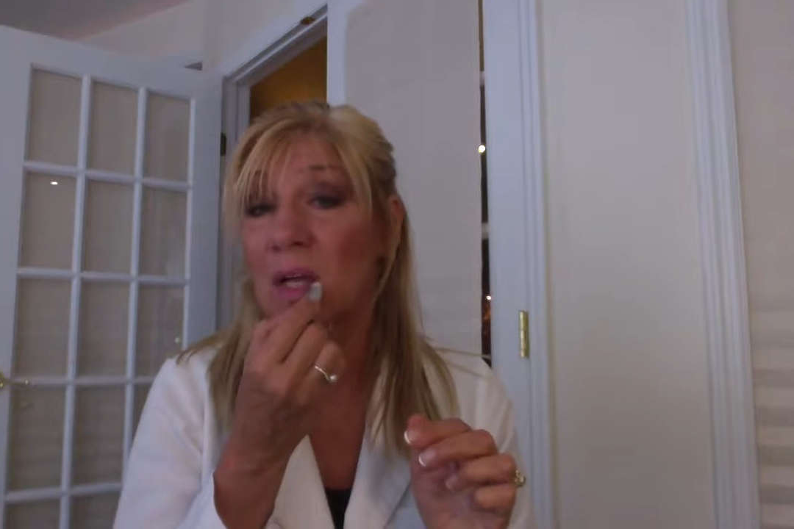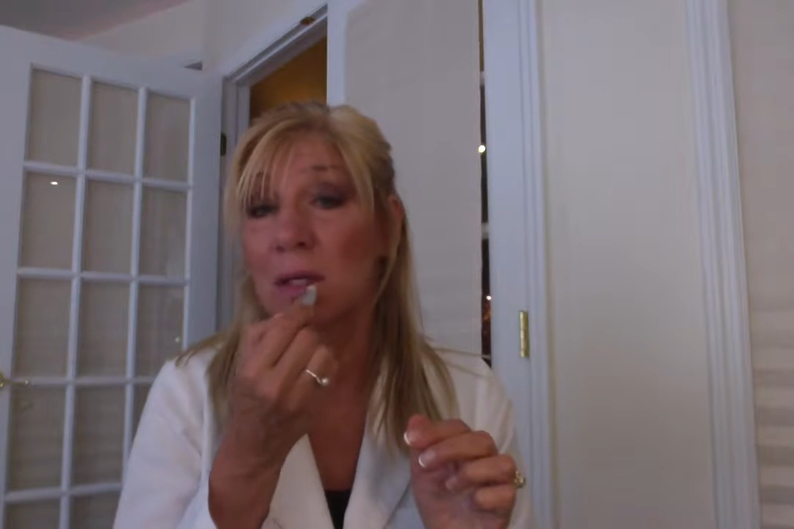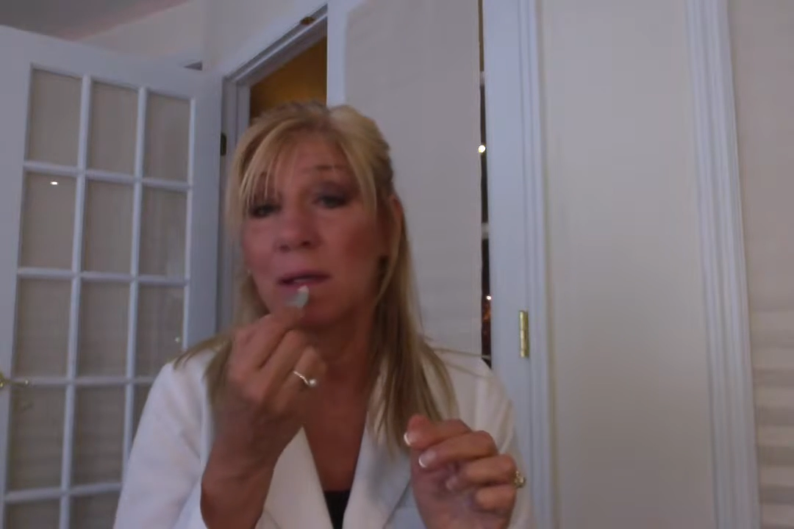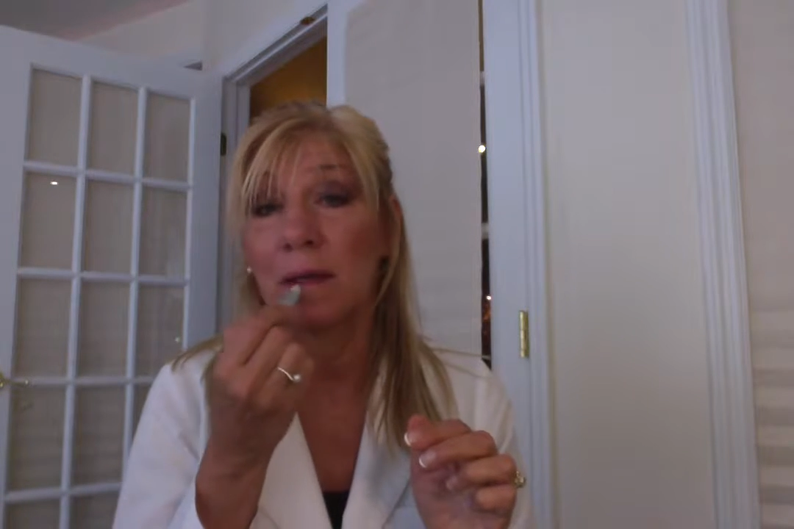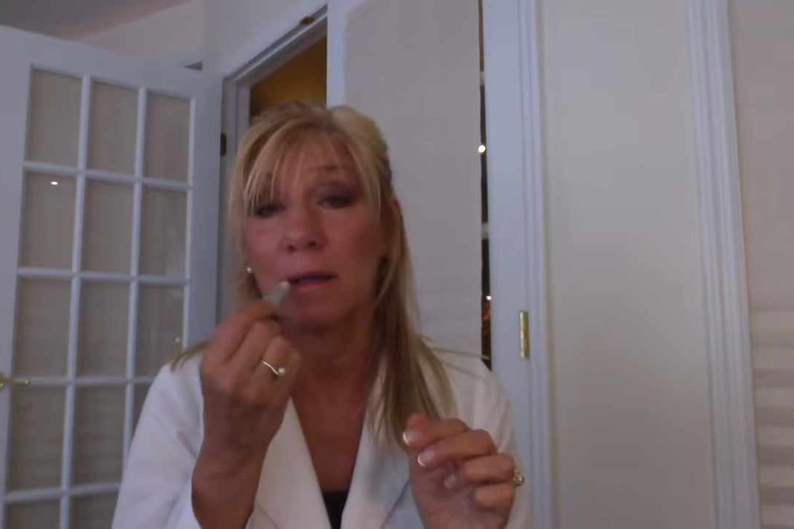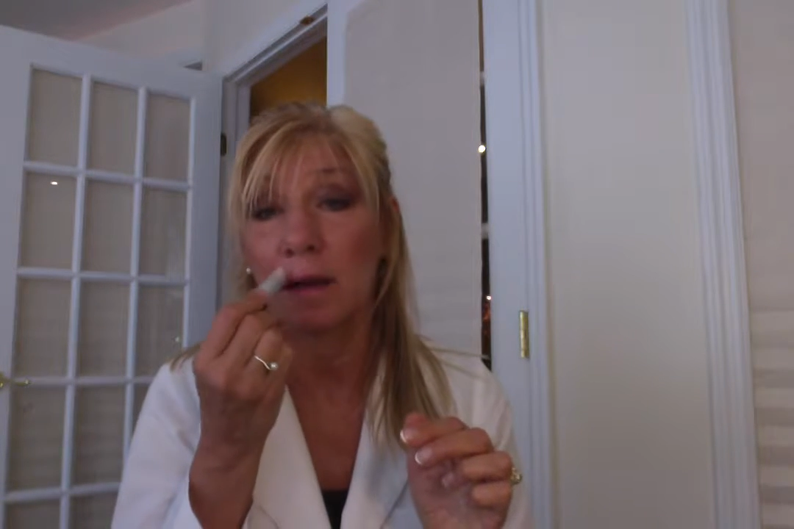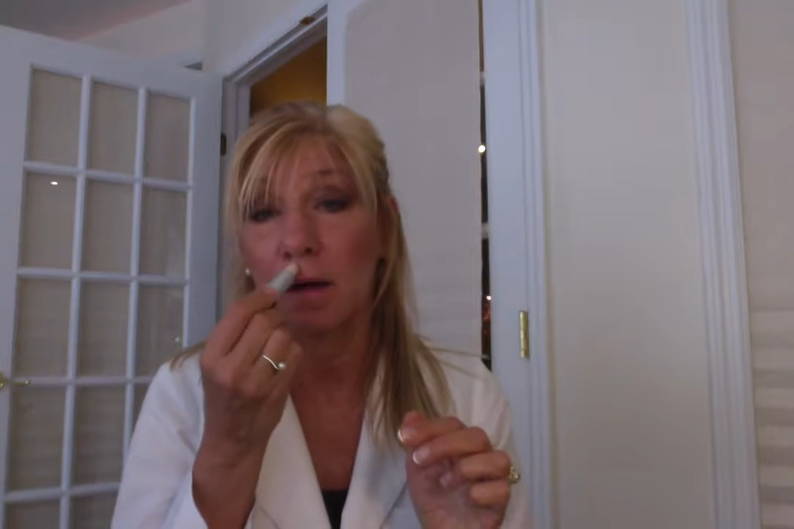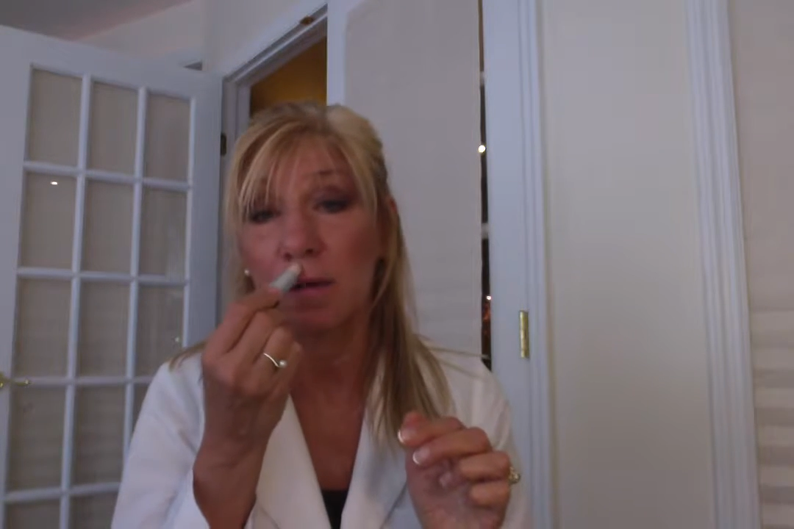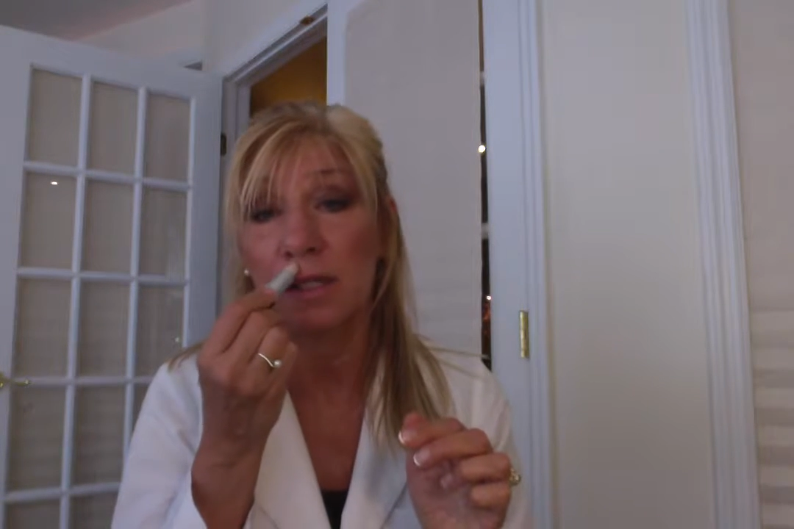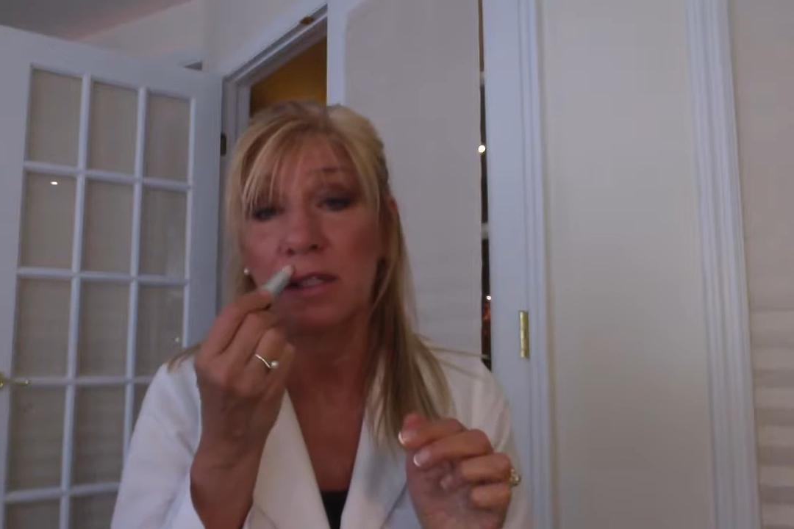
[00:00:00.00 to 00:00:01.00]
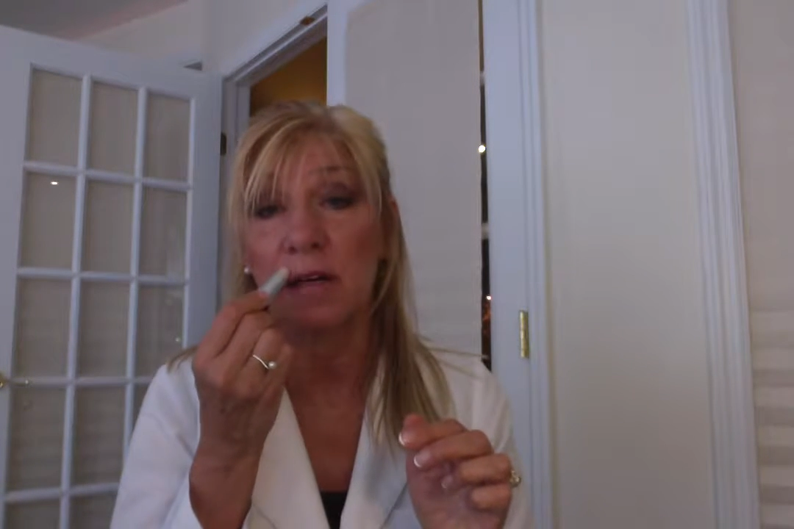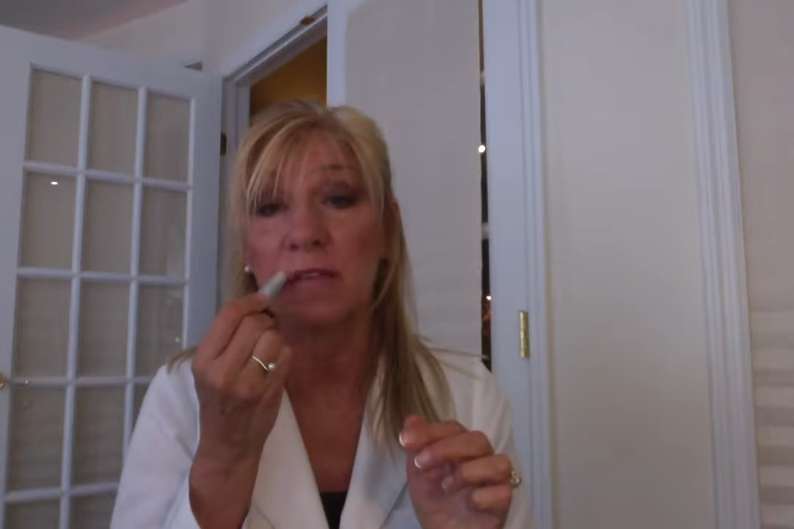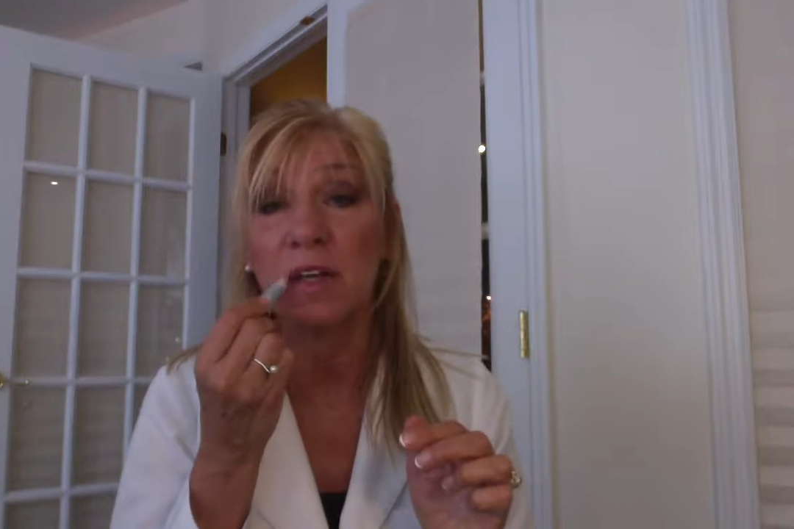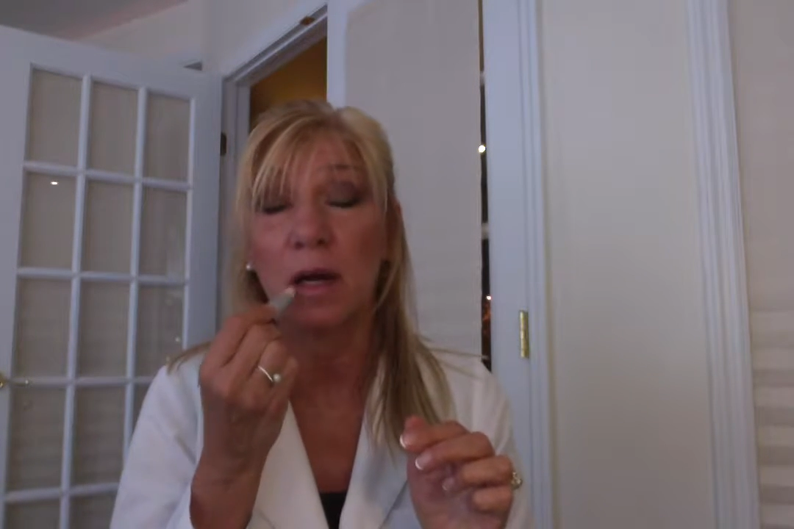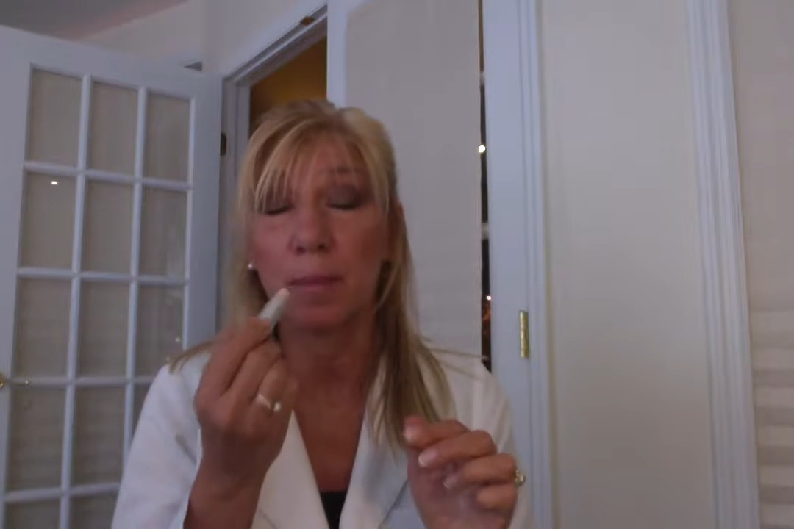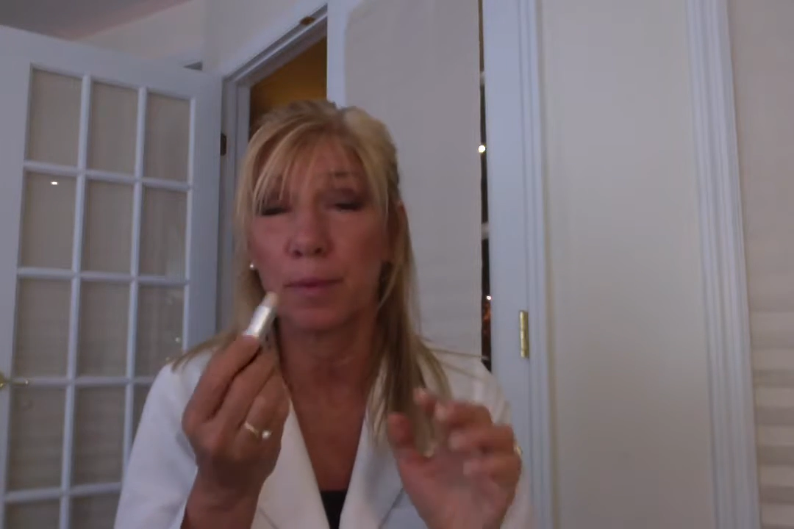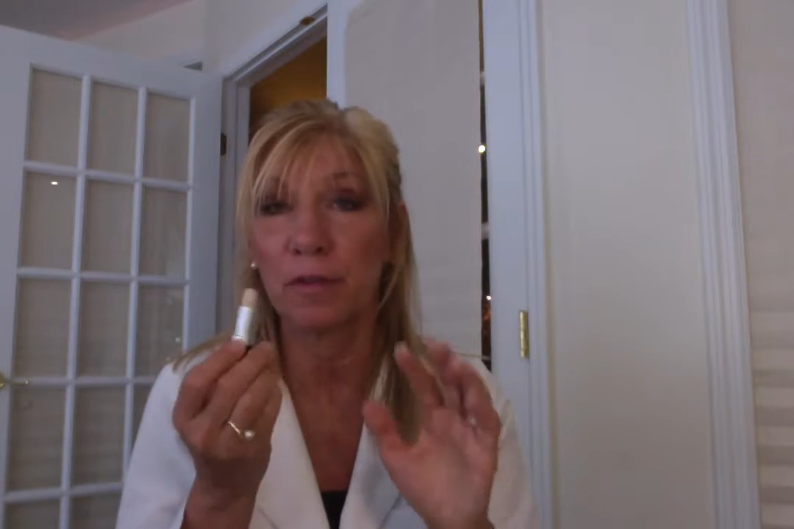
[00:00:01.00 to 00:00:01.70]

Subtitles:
You can't always cover it up